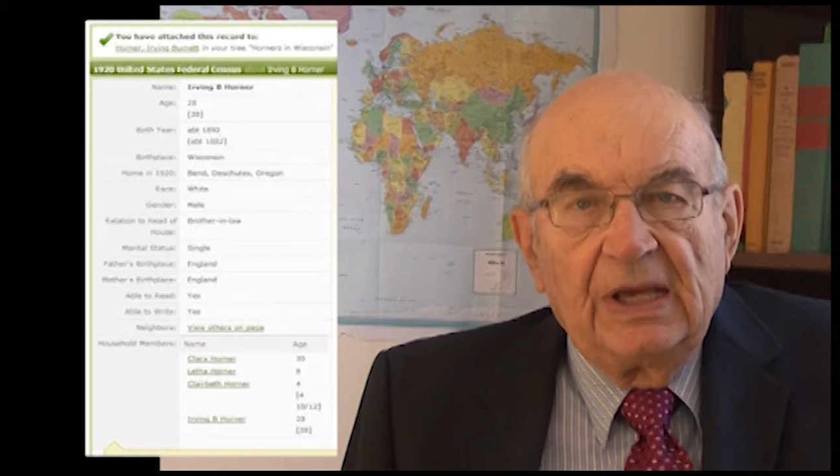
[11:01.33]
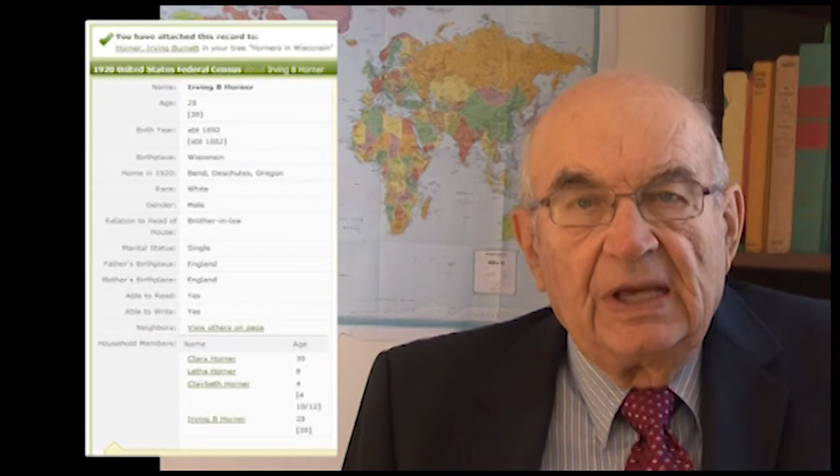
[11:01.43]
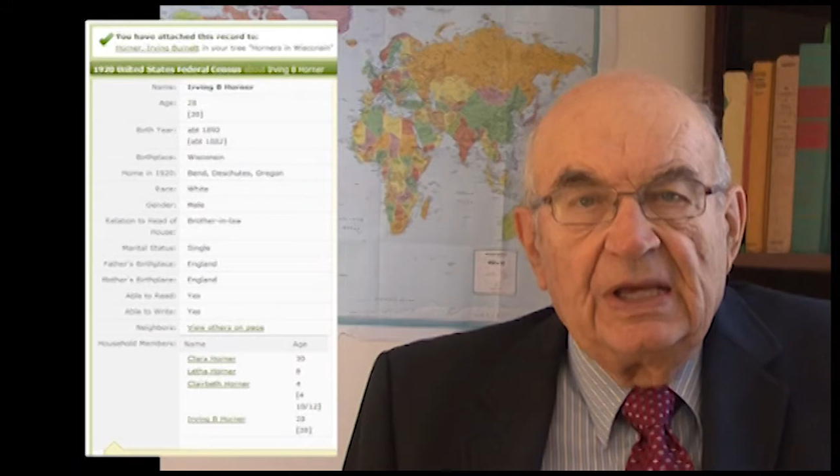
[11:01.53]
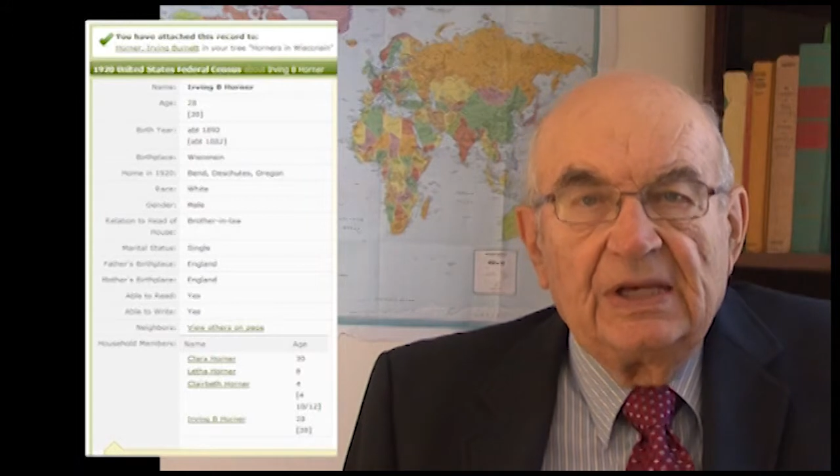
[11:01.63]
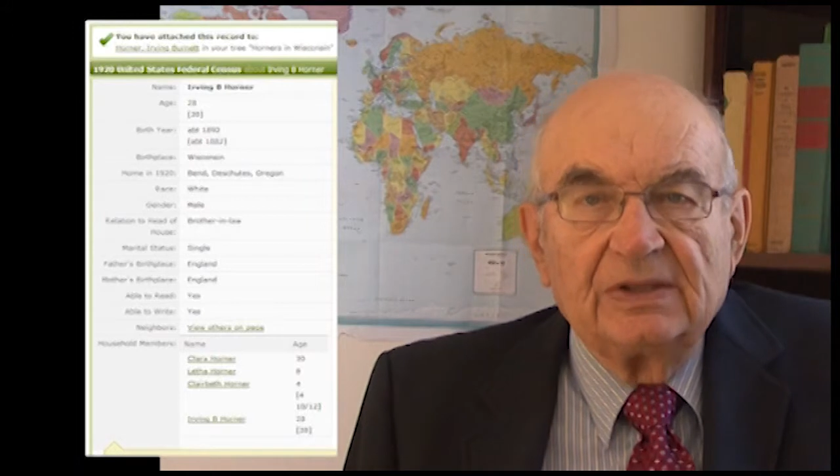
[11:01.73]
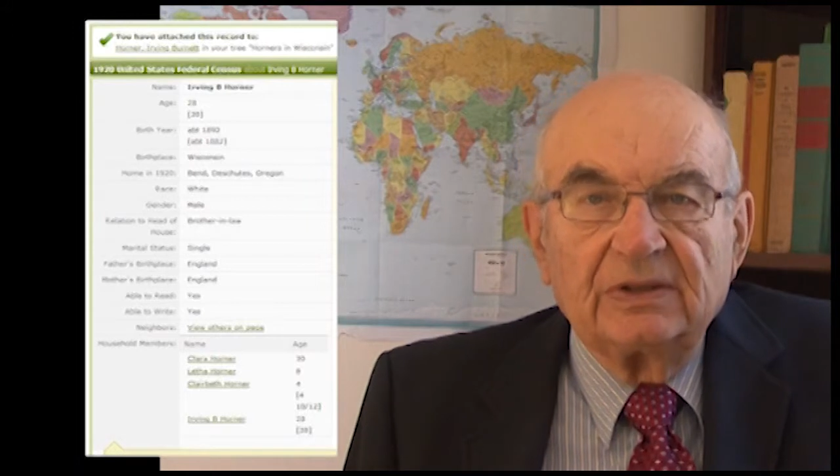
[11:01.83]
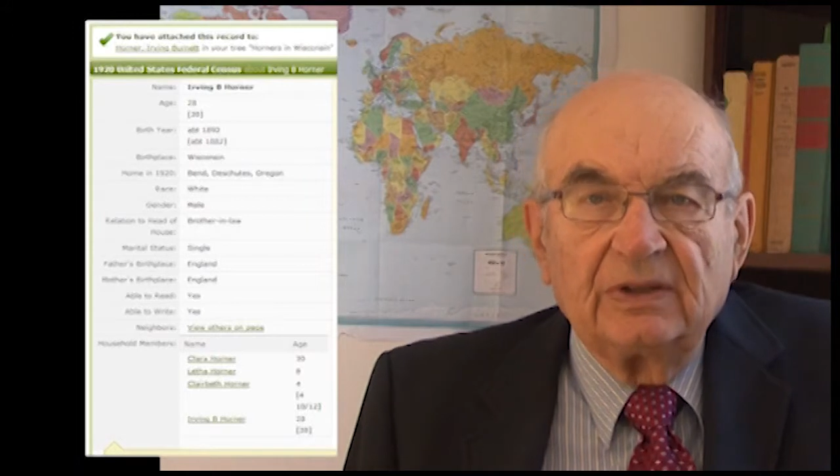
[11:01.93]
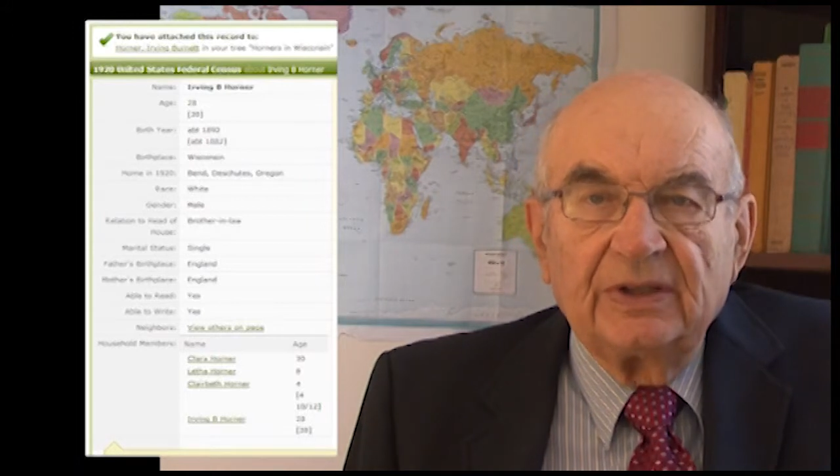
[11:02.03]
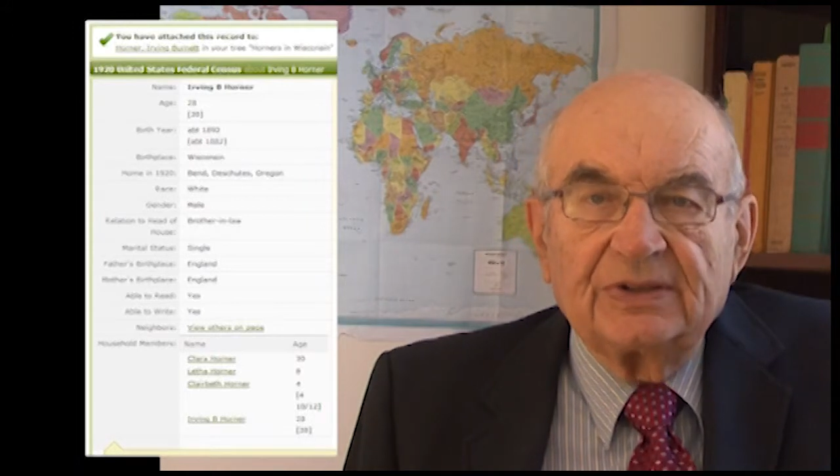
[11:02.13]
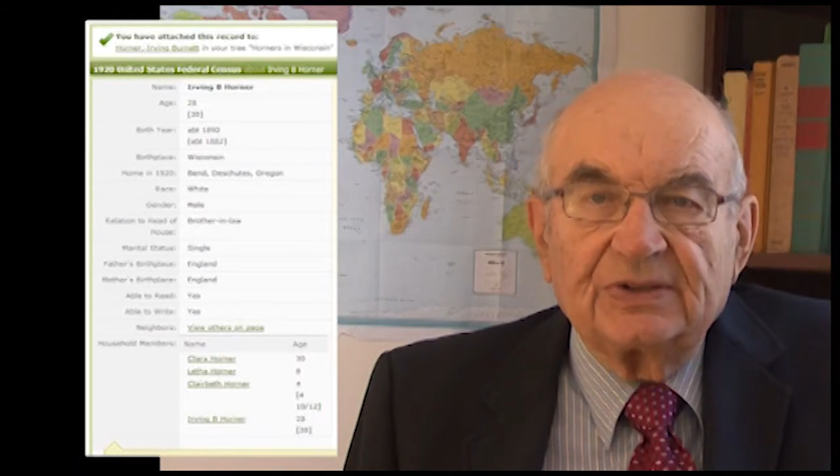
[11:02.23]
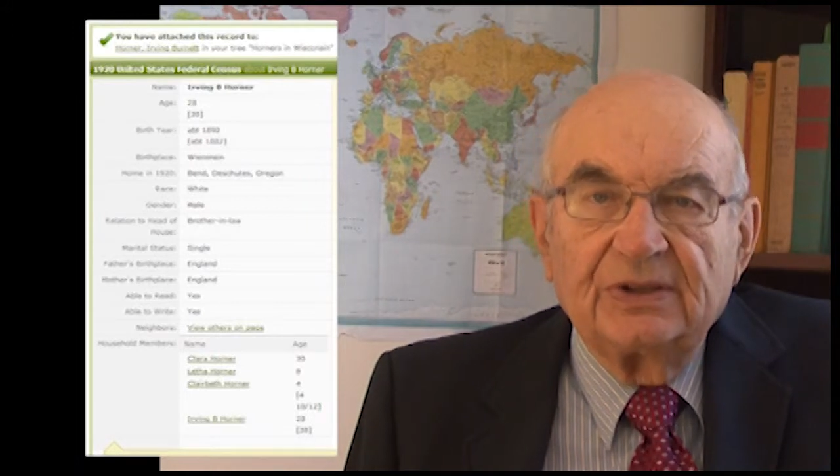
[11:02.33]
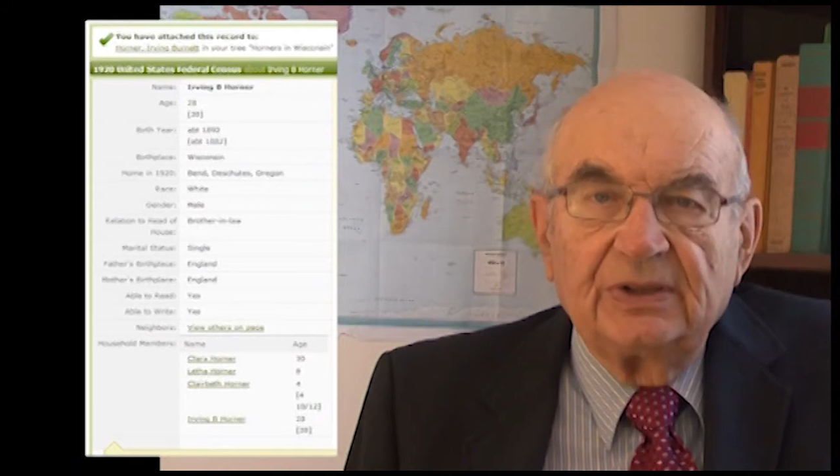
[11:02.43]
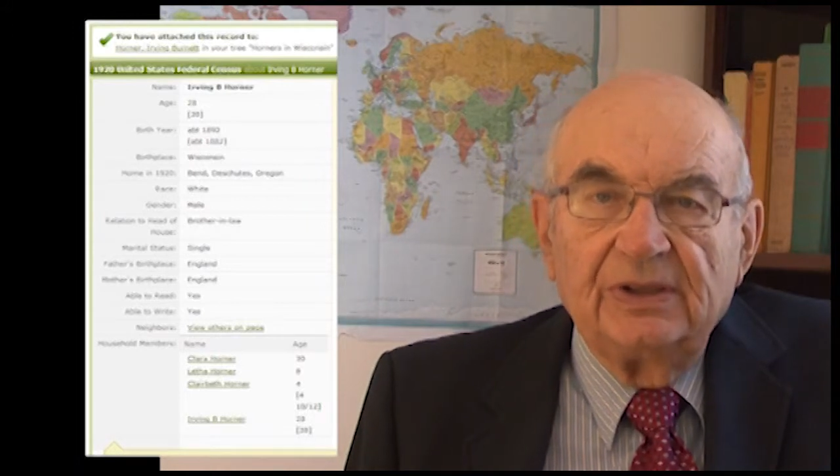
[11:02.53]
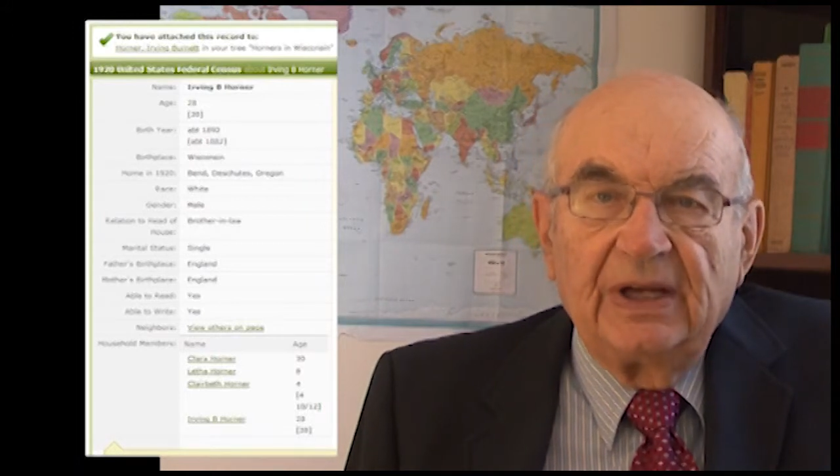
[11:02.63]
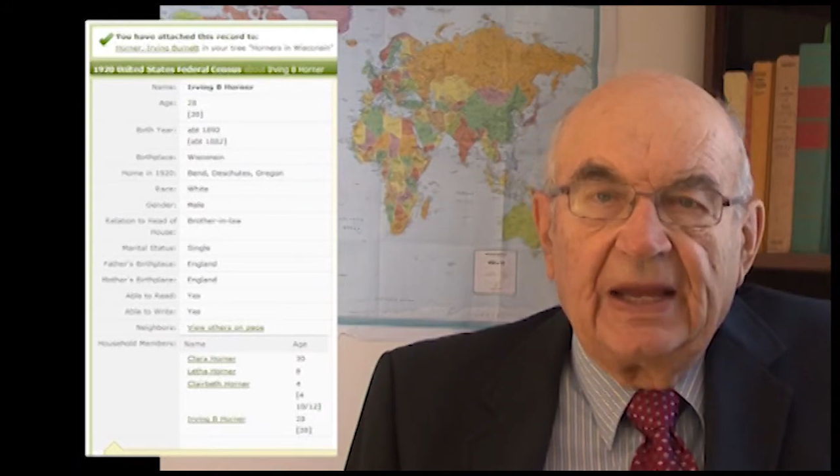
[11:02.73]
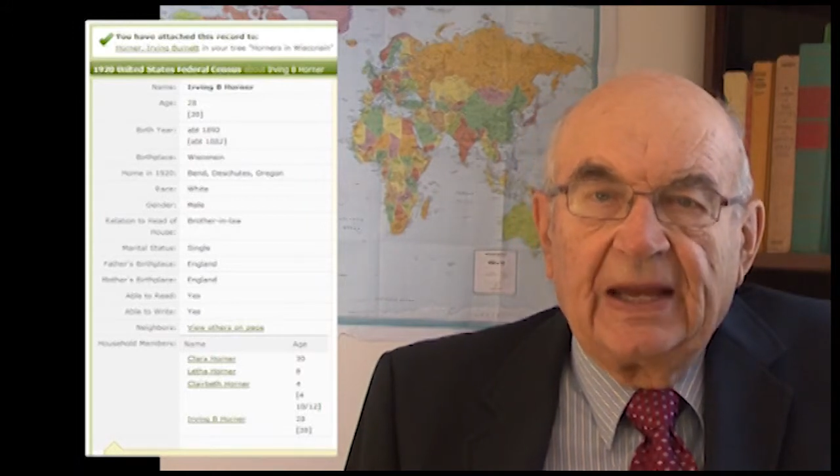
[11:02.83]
He is listed